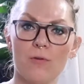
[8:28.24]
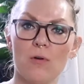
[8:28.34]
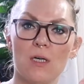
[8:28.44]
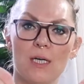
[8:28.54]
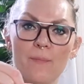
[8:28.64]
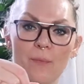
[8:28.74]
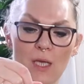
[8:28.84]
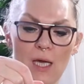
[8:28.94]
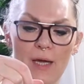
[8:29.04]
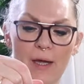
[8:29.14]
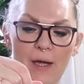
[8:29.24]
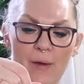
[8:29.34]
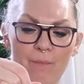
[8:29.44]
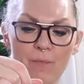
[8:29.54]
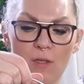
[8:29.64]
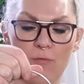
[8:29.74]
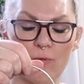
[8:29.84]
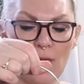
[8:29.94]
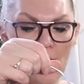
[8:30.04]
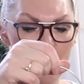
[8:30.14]
for
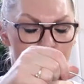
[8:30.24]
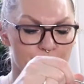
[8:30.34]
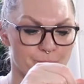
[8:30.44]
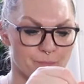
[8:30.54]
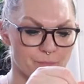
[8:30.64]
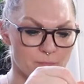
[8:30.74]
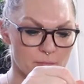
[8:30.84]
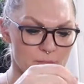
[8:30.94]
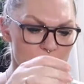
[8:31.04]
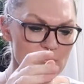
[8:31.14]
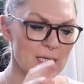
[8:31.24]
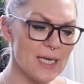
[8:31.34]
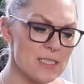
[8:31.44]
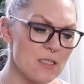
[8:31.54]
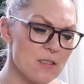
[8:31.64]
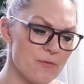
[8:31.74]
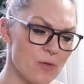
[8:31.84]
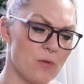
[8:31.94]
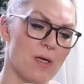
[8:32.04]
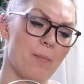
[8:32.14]
the kettle. If
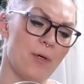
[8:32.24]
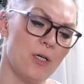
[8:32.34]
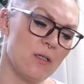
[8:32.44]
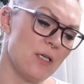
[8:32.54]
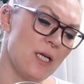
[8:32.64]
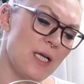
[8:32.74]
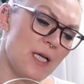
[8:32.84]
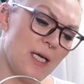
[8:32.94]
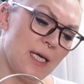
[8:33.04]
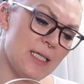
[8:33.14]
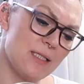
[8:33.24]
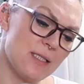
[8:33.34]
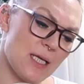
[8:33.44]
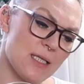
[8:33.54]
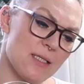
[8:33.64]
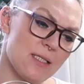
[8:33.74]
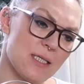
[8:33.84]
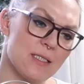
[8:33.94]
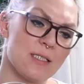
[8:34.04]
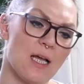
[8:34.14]
you want to burn incense
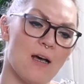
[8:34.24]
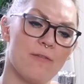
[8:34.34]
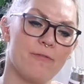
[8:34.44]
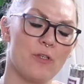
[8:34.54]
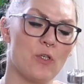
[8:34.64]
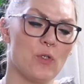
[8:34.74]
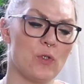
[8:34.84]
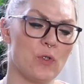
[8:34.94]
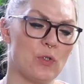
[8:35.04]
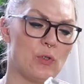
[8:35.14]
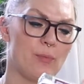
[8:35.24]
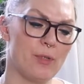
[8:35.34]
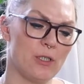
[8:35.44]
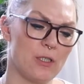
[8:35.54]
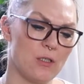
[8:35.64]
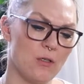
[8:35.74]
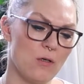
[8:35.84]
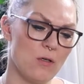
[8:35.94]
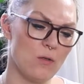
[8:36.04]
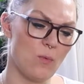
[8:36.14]
and stuff, you burn the
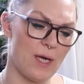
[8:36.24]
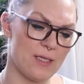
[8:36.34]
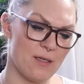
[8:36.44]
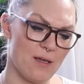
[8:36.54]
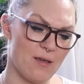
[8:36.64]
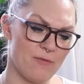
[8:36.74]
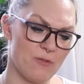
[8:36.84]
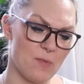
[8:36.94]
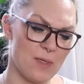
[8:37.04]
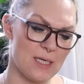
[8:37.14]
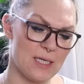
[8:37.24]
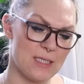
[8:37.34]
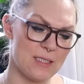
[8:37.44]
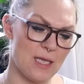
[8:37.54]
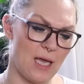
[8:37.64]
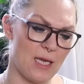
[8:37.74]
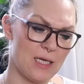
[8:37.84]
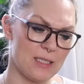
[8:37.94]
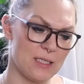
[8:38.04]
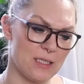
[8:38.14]
coal, wait a few minutes
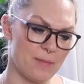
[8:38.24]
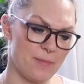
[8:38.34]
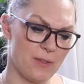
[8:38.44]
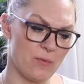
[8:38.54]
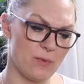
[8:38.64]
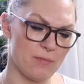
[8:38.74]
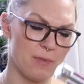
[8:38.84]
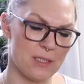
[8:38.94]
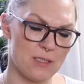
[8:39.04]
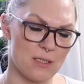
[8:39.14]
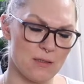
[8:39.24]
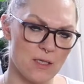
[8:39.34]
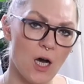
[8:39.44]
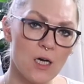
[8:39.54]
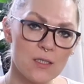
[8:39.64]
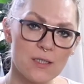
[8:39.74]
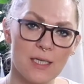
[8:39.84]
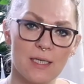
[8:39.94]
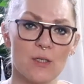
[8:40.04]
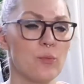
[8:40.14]
until it's hot,
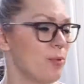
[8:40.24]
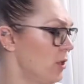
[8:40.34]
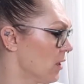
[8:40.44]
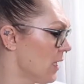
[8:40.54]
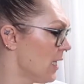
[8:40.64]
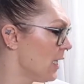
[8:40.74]
and then you burn.